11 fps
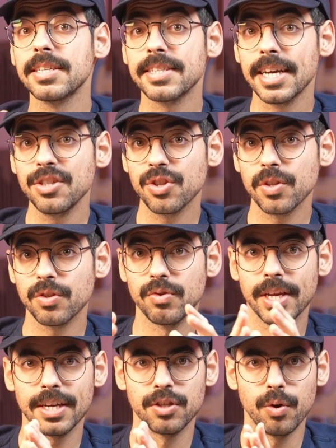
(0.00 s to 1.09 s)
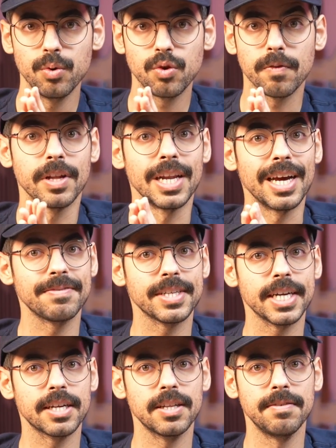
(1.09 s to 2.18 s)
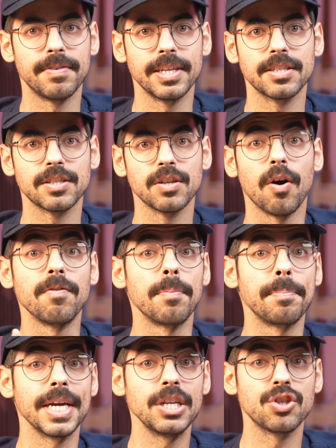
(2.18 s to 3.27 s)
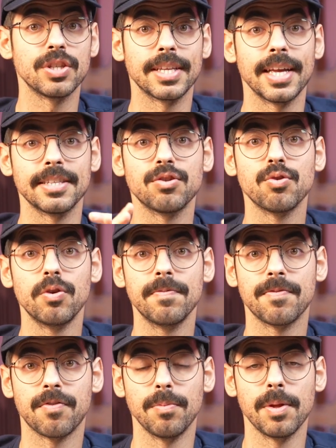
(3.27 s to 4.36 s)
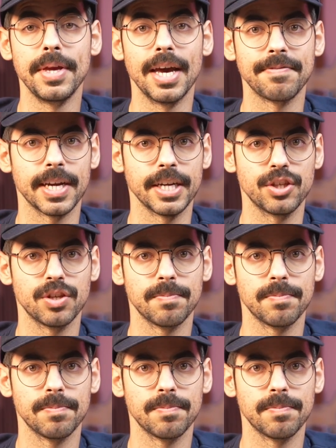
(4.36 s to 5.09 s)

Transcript: essential to take note of the lifecycle events of a page that gets served from the BFCache.